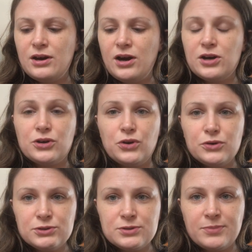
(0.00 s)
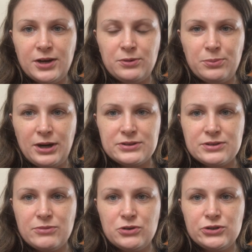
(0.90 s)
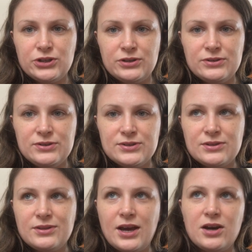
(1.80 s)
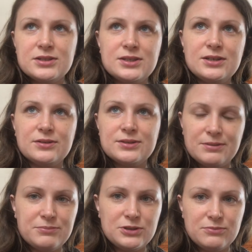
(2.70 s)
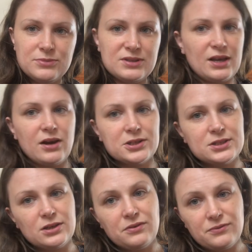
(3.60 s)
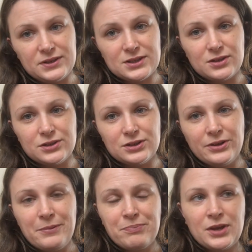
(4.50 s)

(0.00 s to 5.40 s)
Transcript: are caused by repressed emotions. They are still symptoms. They are still physical.